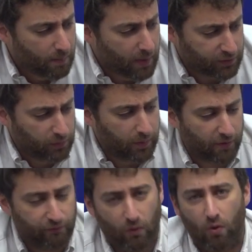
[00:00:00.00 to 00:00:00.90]
But we
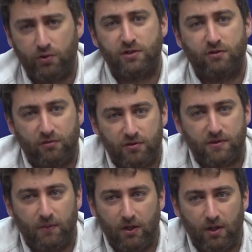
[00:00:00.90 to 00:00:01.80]
were forced to
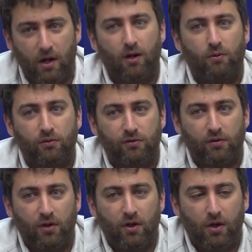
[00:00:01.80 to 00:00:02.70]
speak out